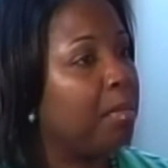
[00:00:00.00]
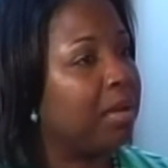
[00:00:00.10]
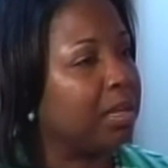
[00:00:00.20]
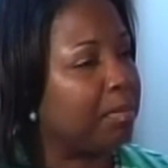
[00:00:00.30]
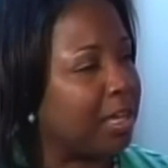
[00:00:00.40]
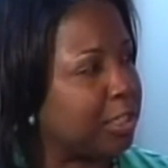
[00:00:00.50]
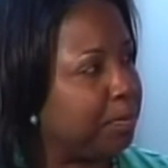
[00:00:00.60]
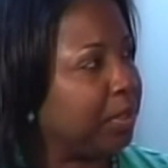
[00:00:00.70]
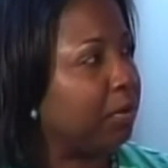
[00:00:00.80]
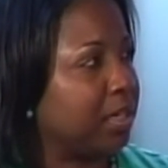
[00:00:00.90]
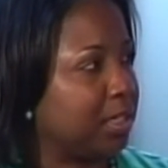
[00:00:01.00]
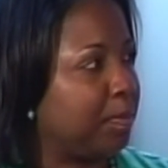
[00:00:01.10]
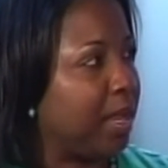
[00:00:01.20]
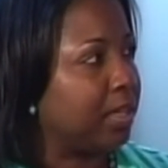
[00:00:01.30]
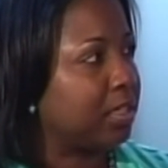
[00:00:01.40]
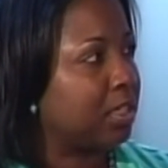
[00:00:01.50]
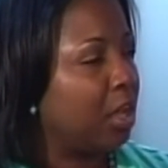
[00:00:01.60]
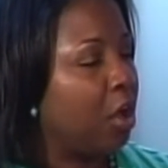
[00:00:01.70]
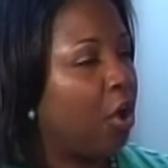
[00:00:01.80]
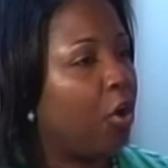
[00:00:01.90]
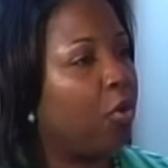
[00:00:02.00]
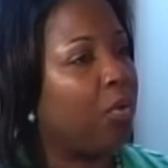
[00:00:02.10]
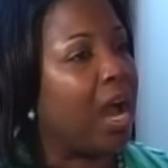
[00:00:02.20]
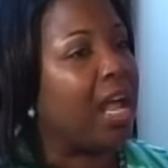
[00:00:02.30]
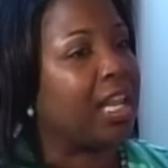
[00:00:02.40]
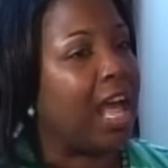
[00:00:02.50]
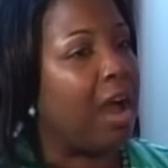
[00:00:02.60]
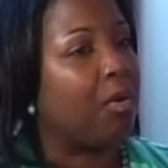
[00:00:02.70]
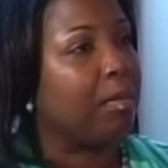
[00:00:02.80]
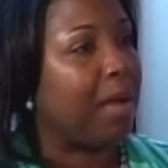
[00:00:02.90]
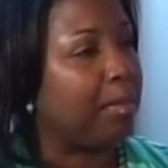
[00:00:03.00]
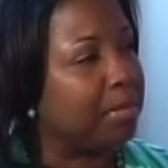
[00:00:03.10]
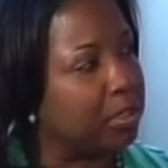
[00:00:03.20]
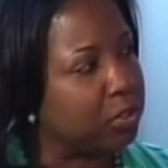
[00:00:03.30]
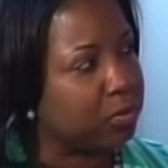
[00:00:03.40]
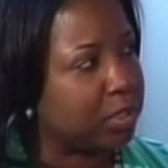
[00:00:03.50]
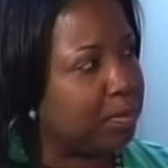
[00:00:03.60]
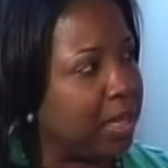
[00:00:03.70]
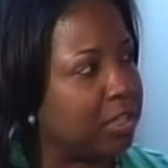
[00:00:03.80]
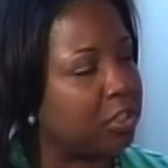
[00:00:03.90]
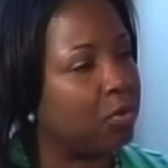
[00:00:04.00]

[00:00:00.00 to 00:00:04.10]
but in my spirit space, who I allow in my mental space,